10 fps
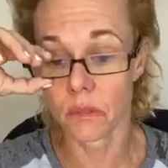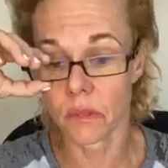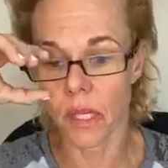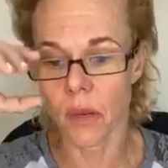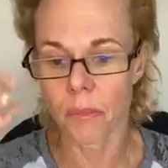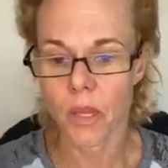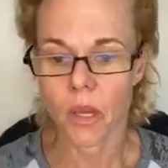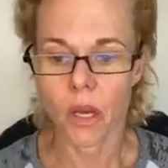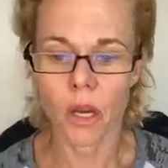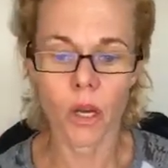Yeah.
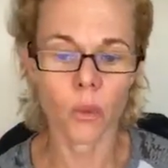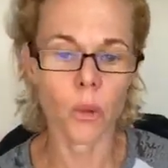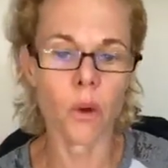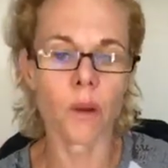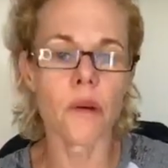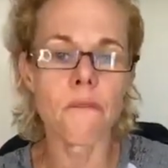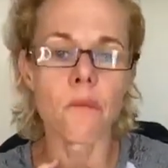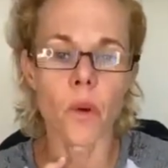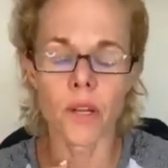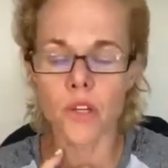We want to
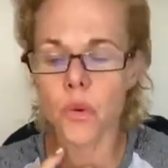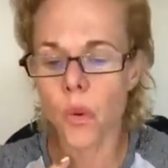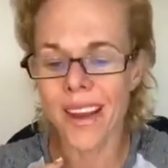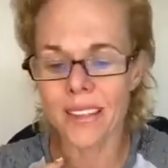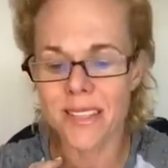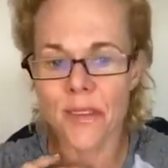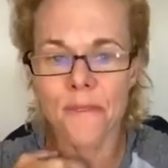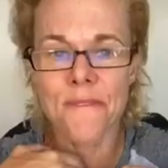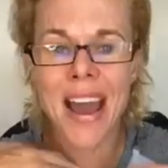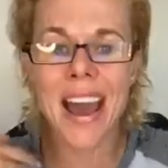avoid trans
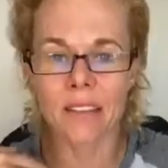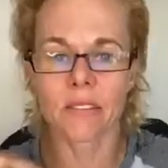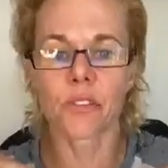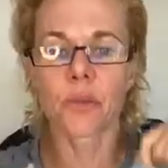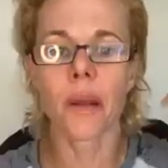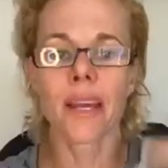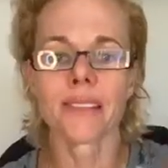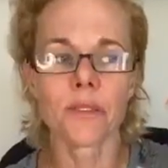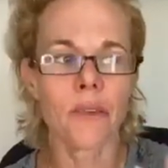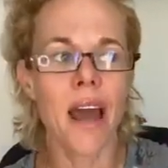fats.
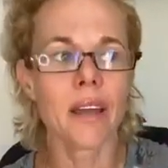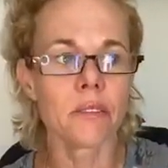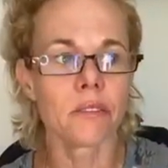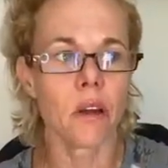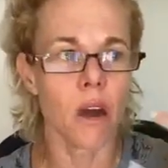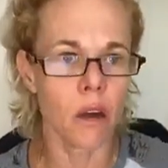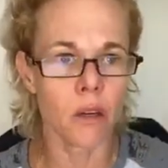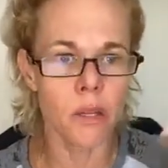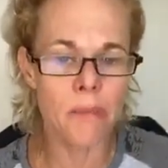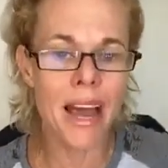Trans fats
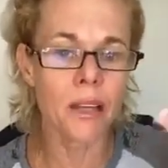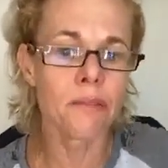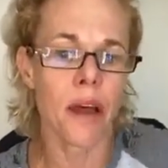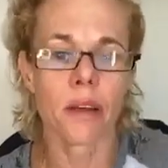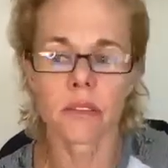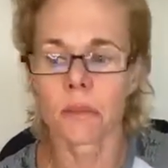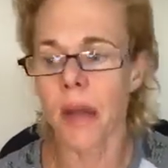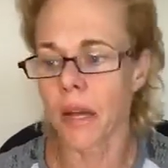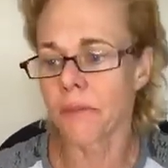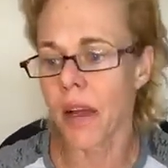are the bad fats. The
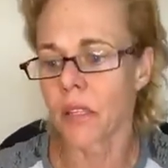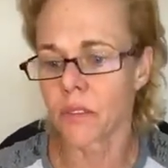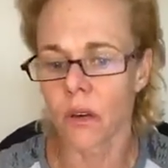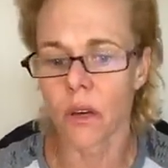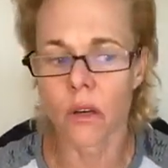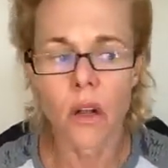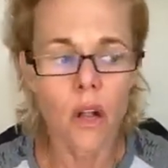bad fats are